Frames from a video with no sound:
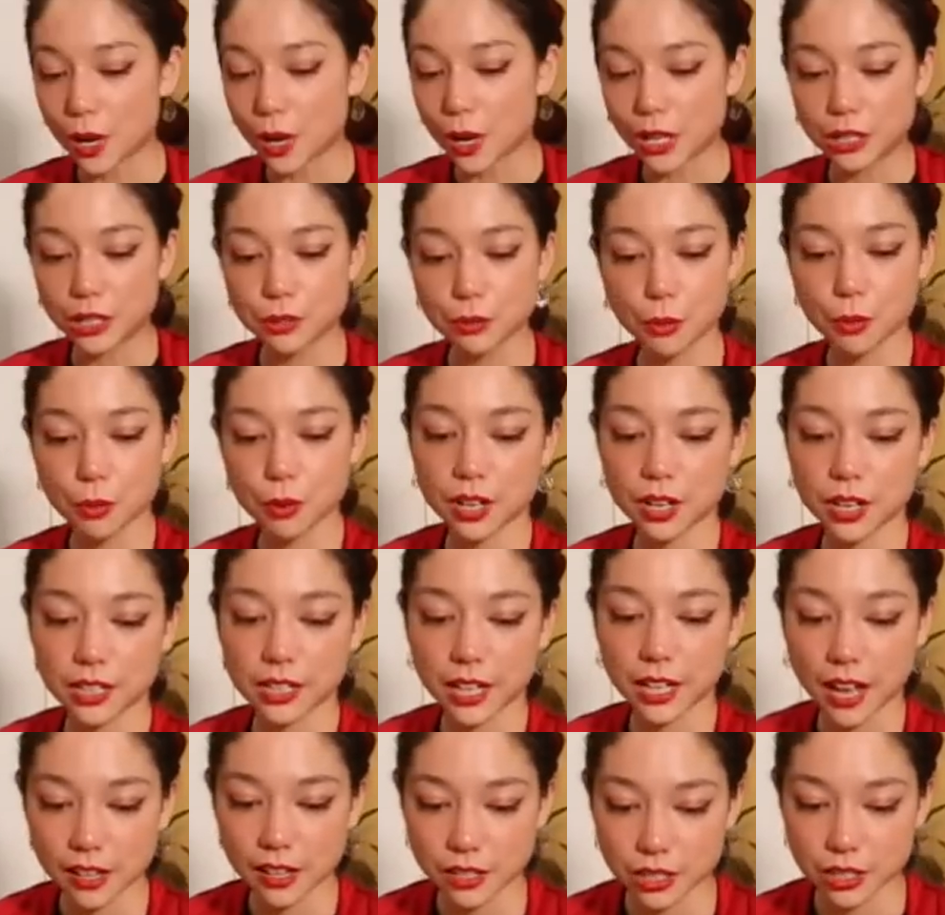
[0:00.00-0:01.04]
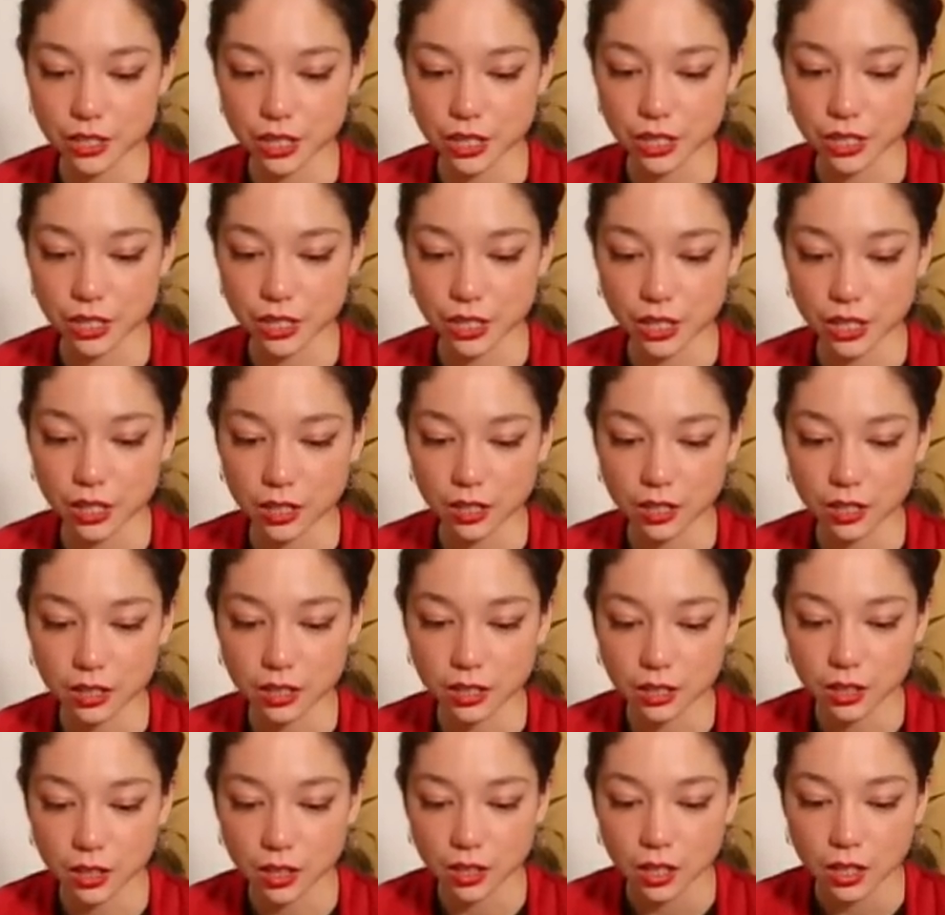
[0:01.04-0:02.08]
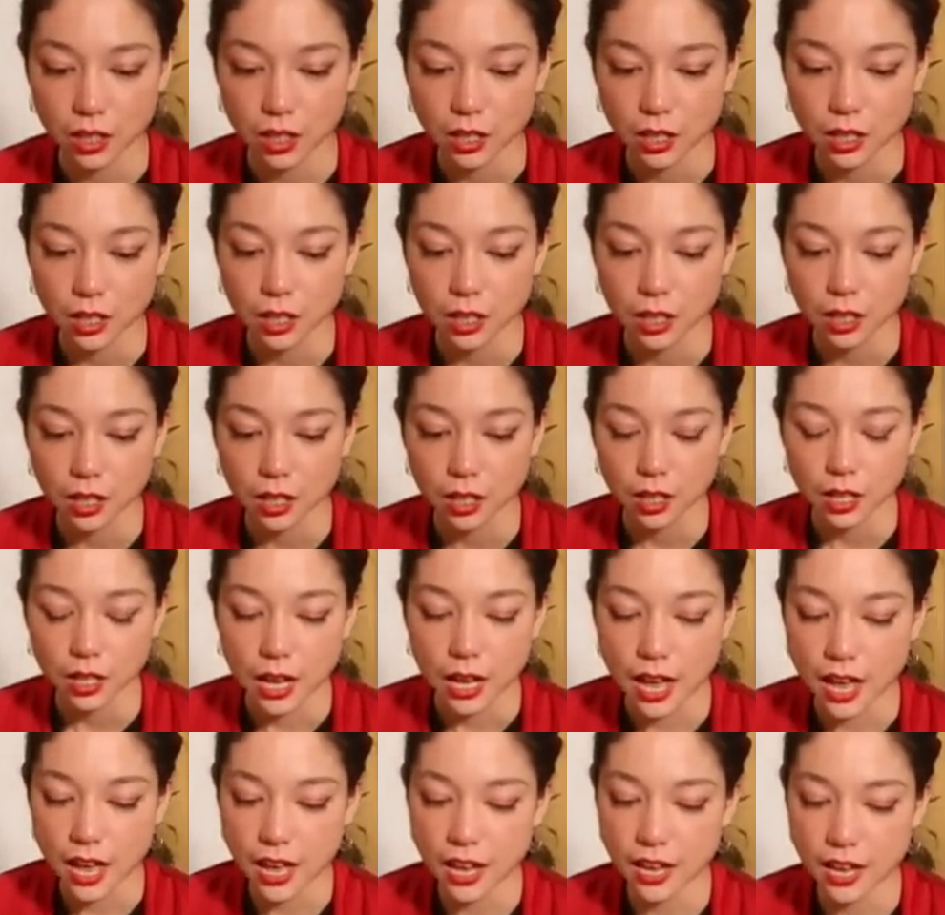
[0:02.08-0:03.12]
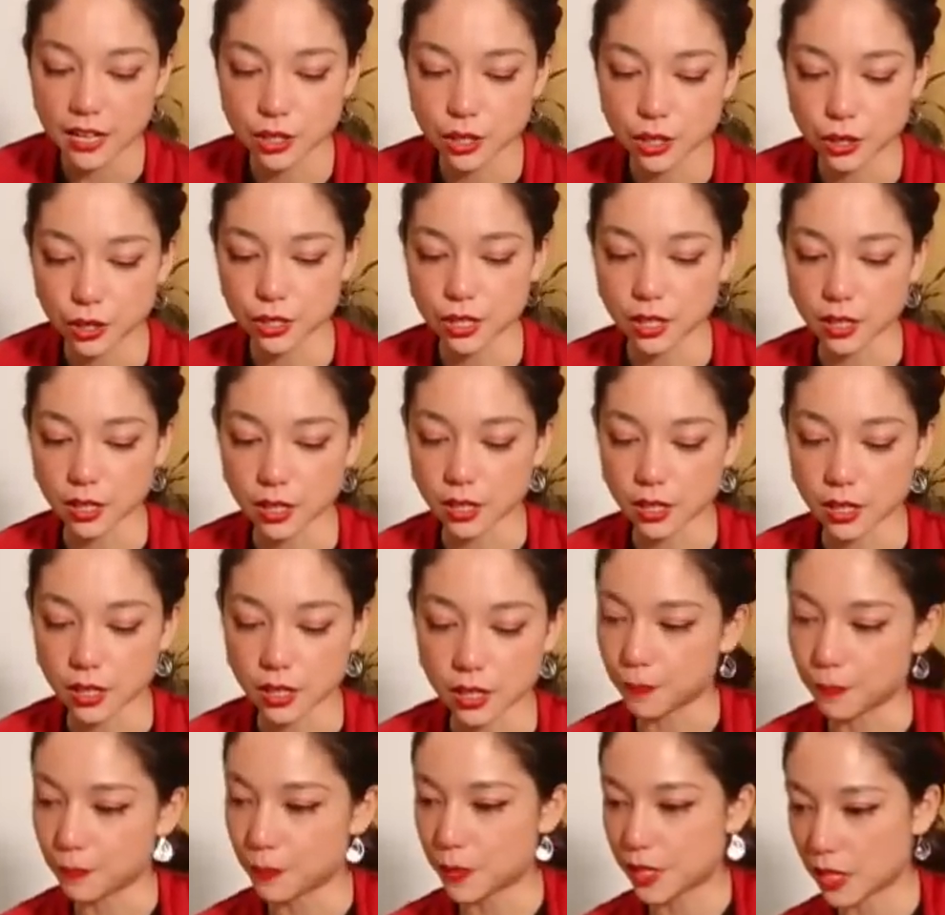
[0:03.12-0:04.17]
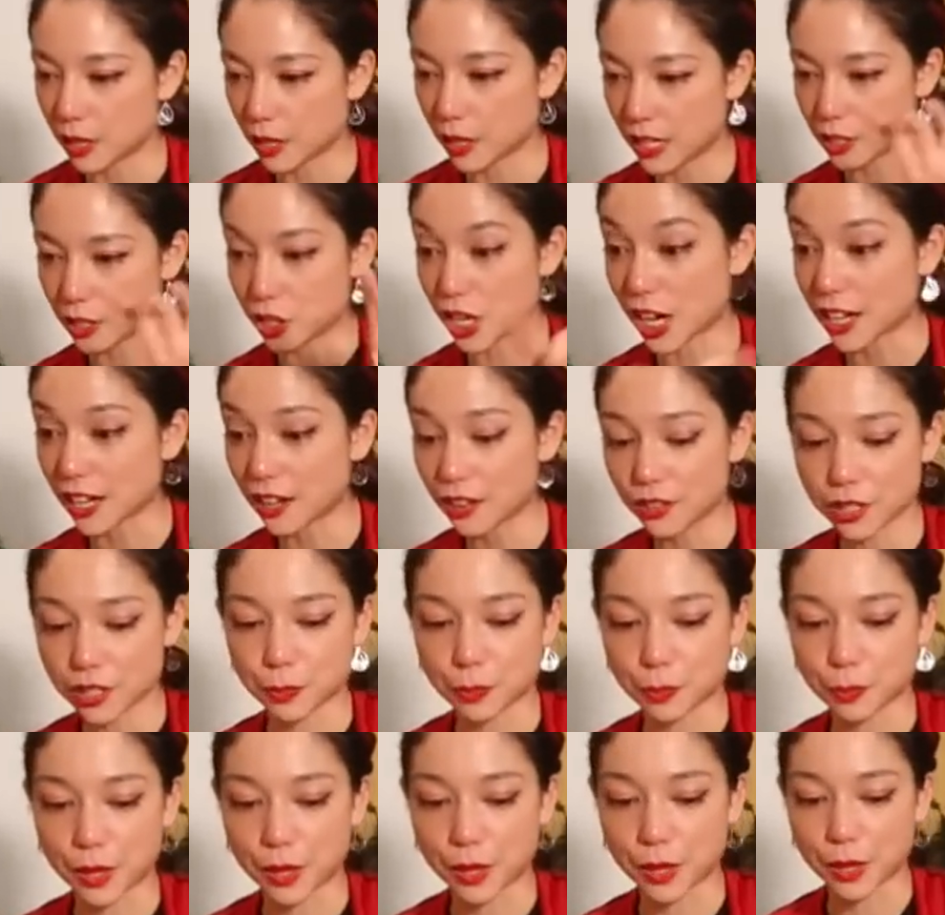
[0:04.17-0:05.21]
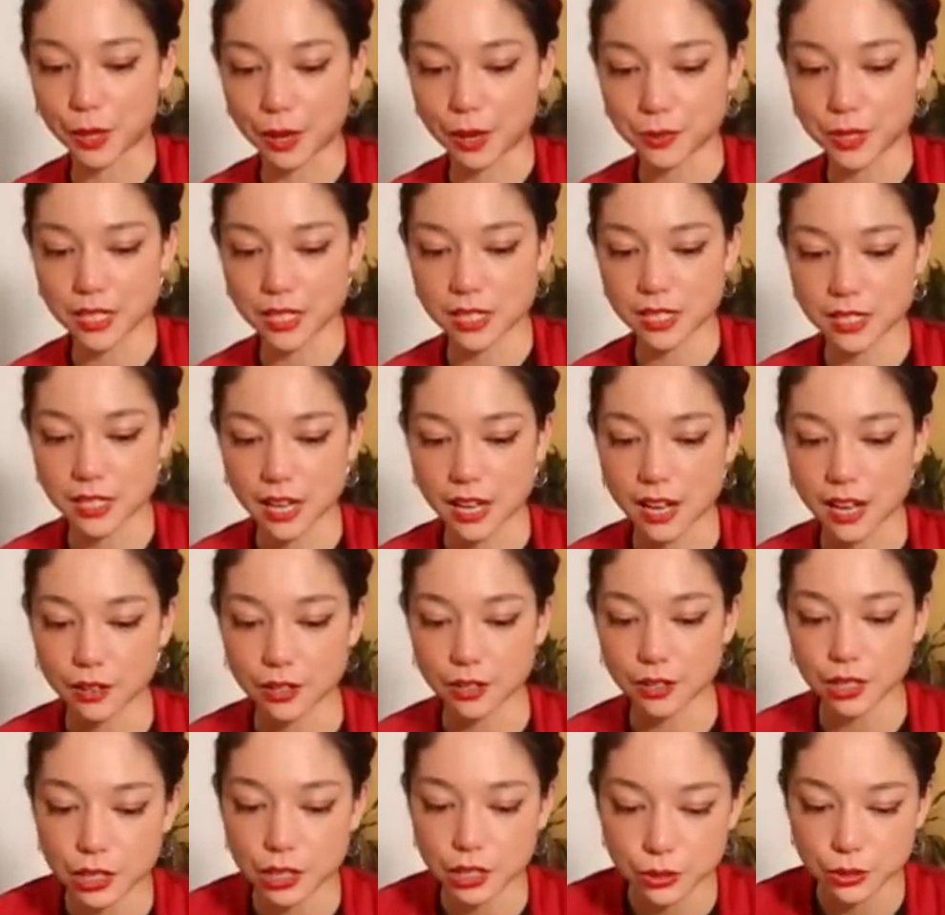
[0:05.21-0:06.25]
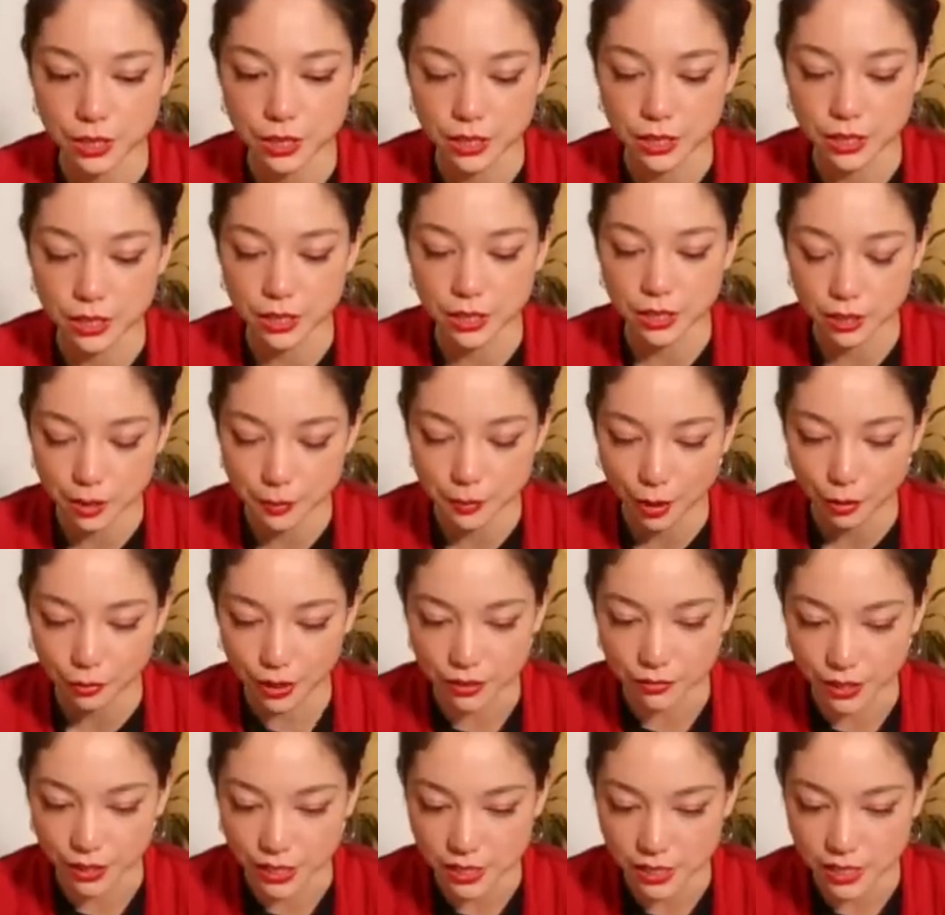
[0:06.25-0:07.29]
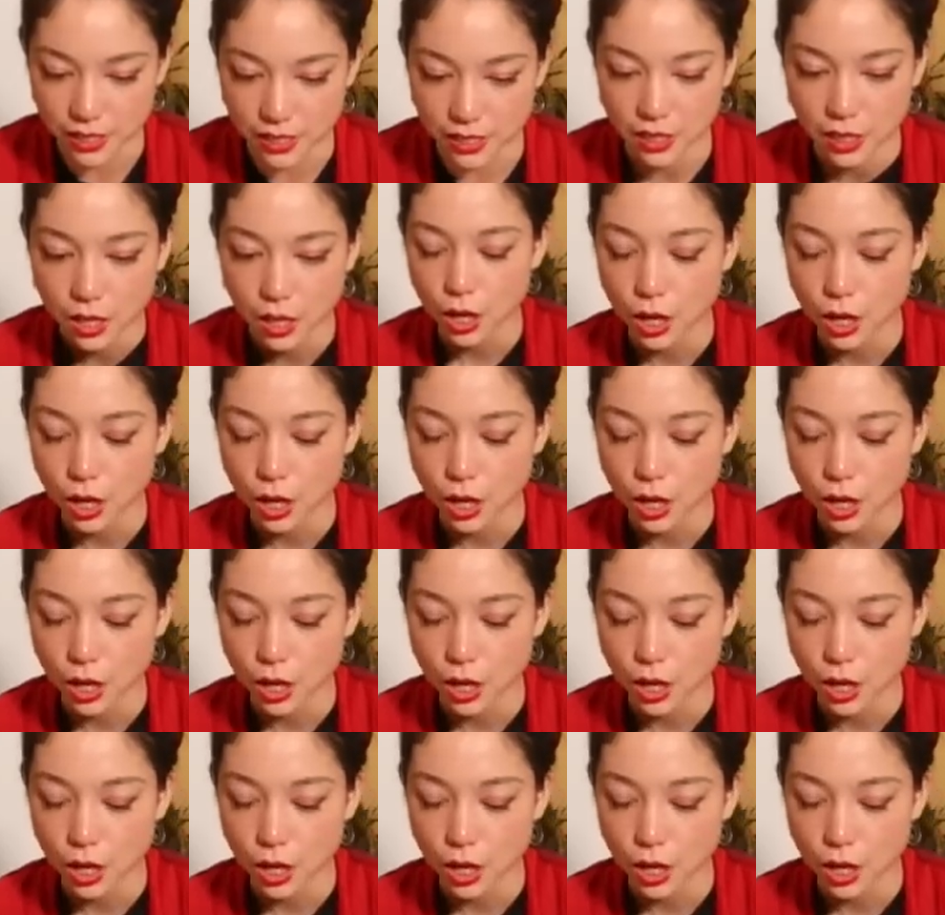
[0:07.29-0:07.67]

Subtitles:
you order a calendar, and in checkout, there's a prompt that says, "How did you hear about Reinvented?"